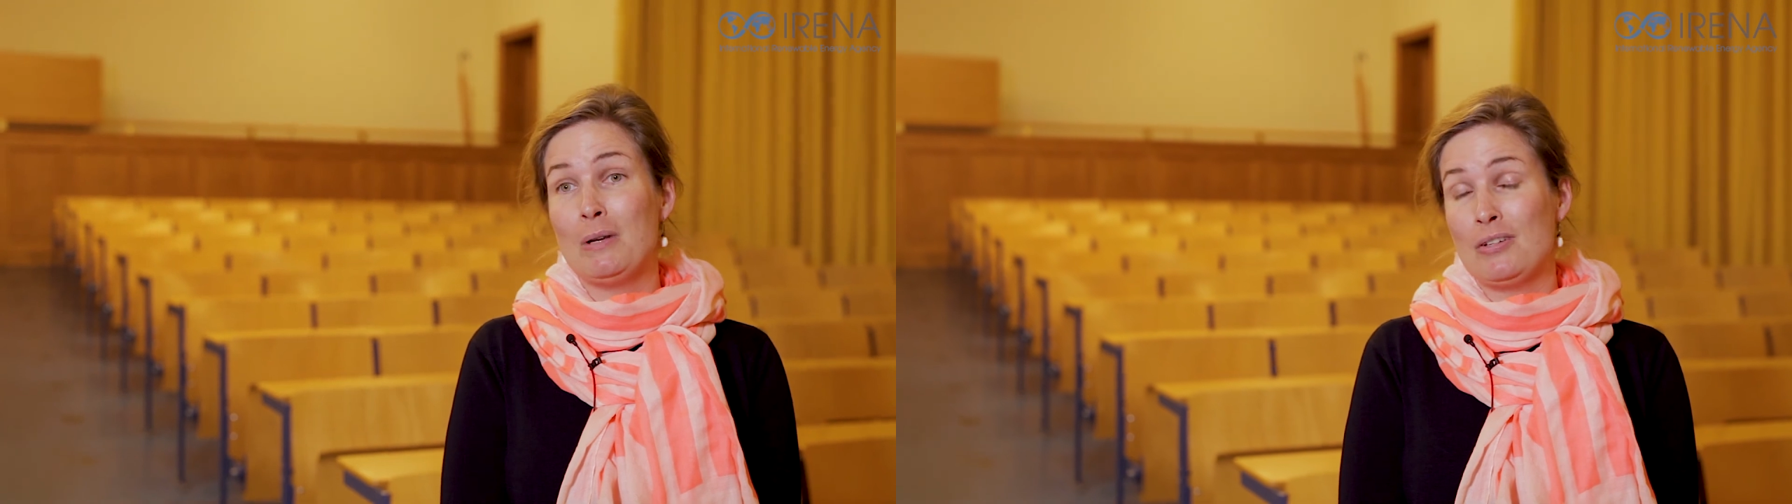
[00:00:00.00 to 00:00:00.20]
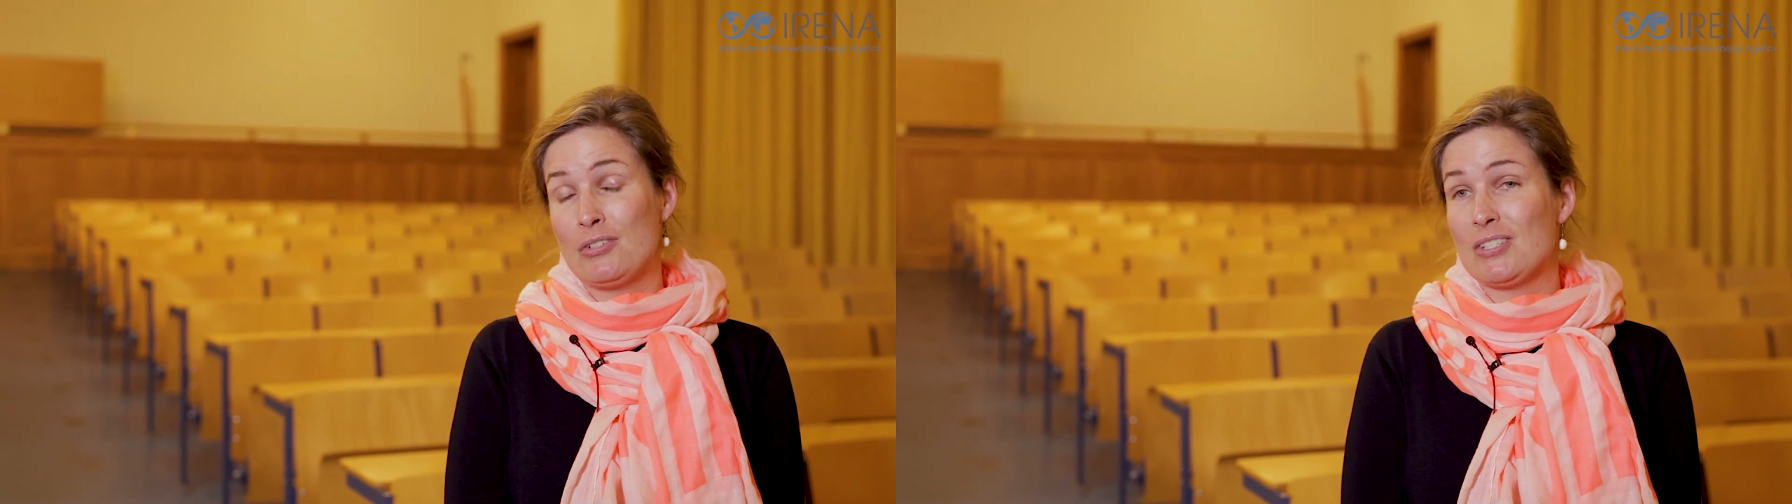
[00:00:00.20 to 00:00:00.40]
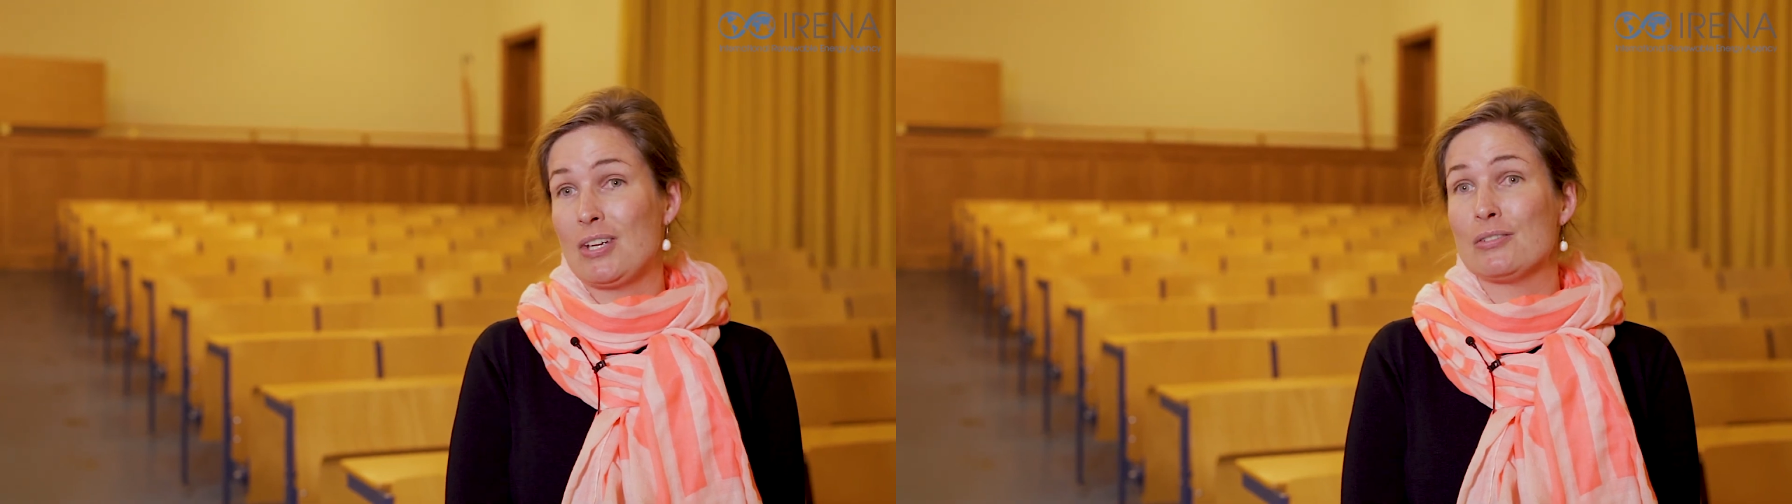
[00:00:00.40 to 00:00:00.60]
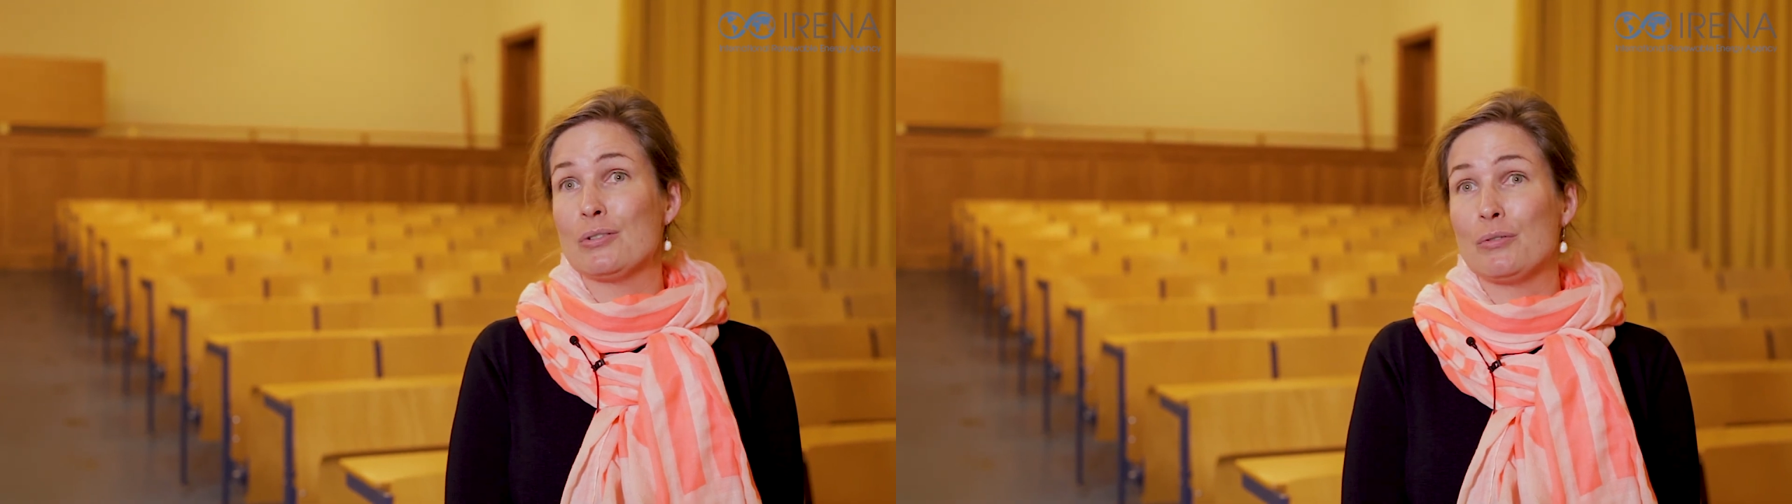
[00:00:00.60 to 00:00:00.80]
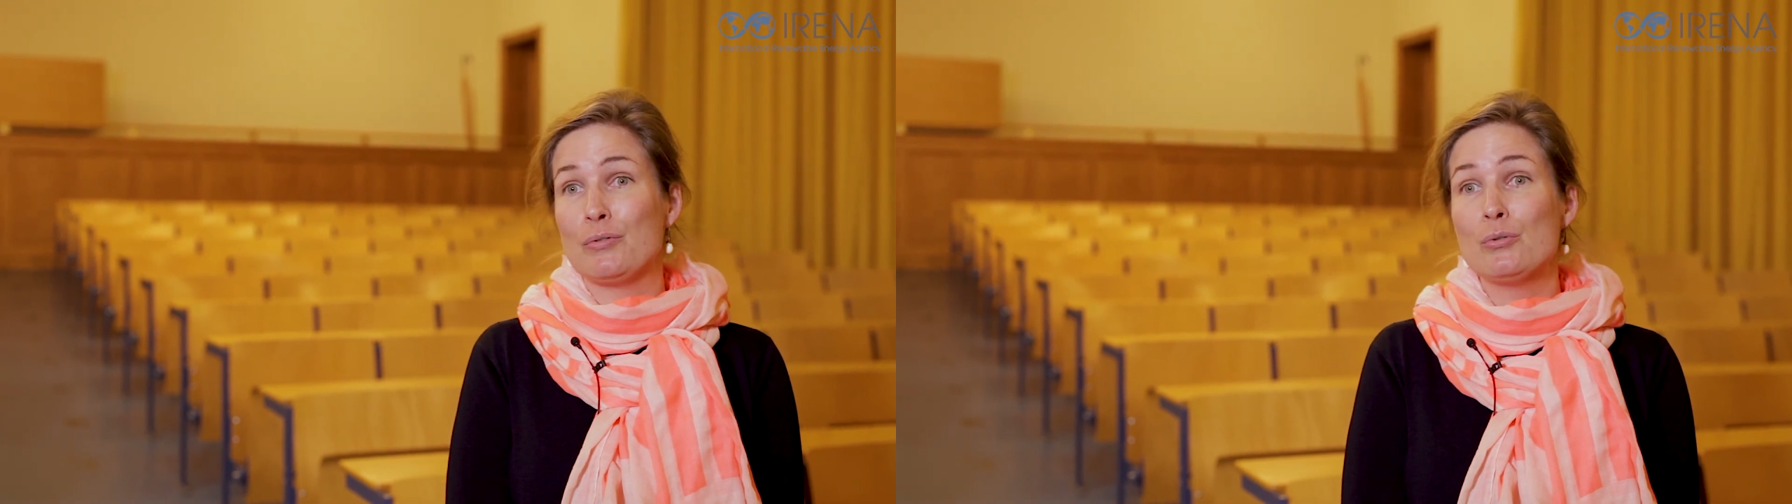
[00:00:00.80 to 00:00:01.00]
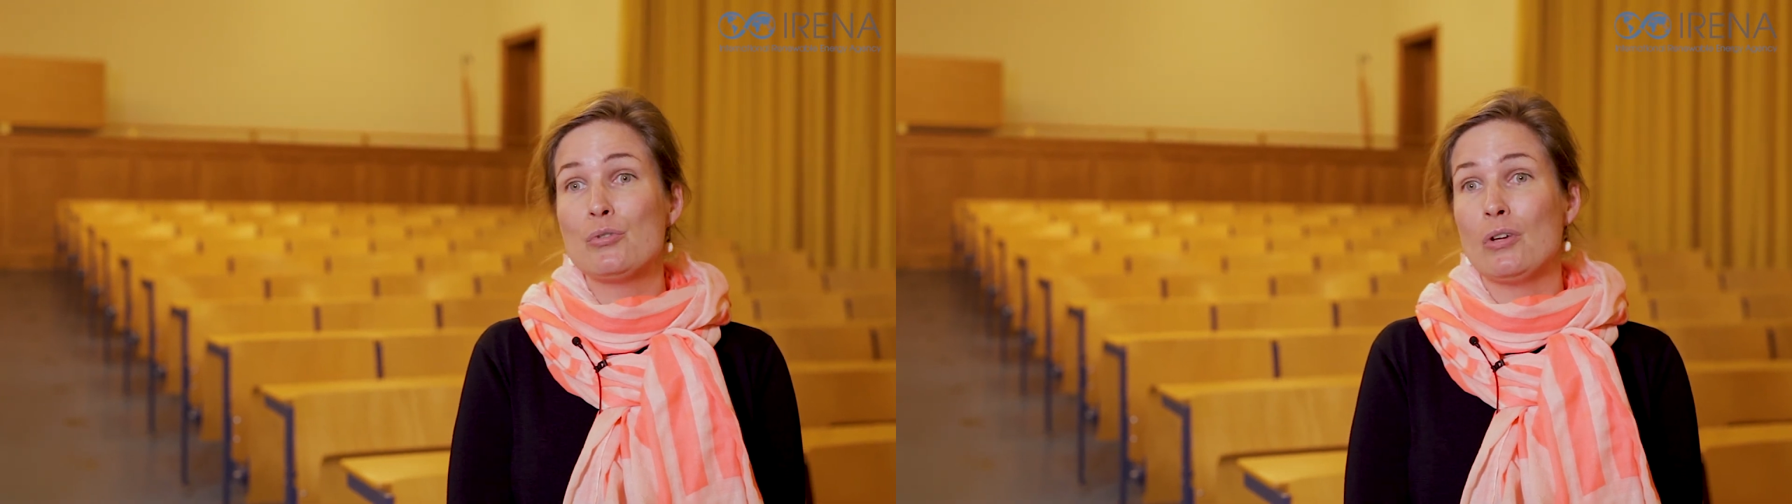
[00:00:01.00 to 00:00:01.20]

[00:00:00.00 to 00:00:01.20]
energy sector in the future